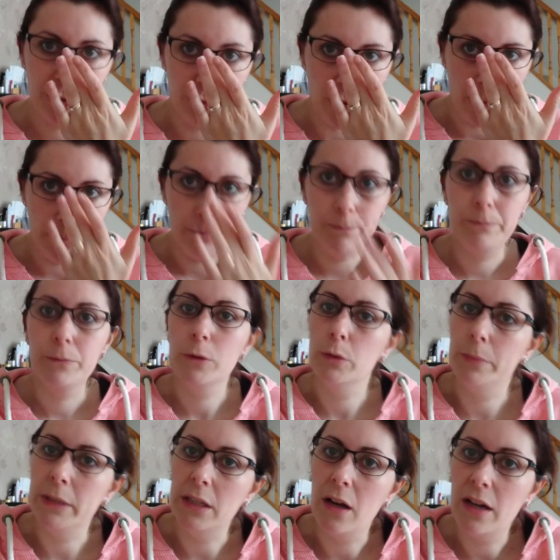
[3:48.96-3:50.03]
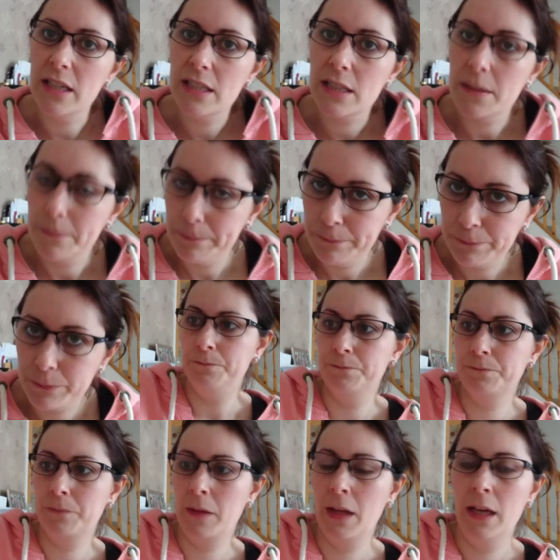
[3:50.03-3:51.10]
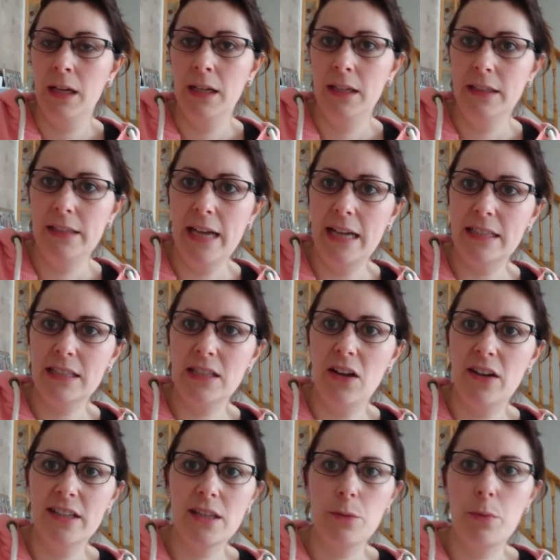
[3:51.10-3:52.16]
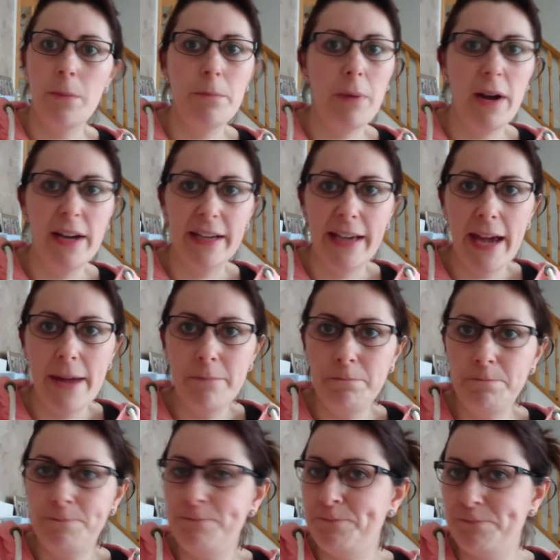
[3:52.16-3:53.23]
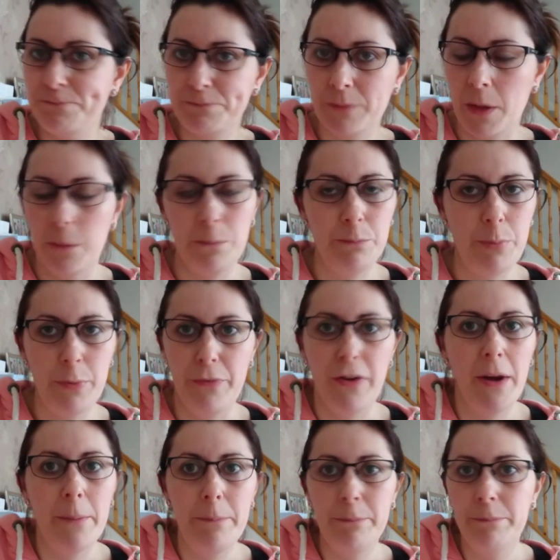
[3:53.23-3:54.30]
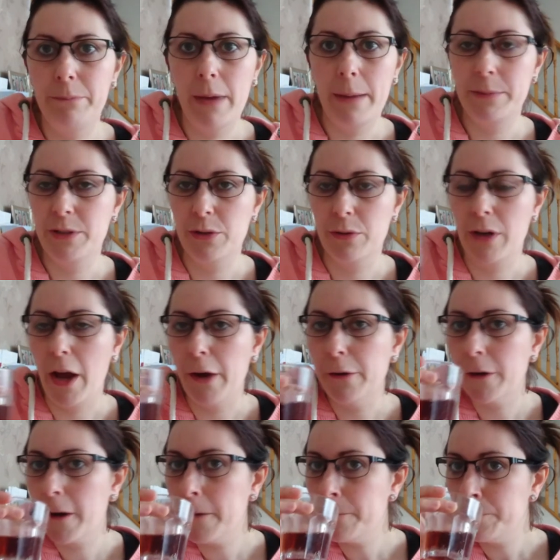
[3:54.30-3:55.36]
rum would be nice. Yeah, it's nice. I wouldn't buy it again. I prefer Pepsi or Coke.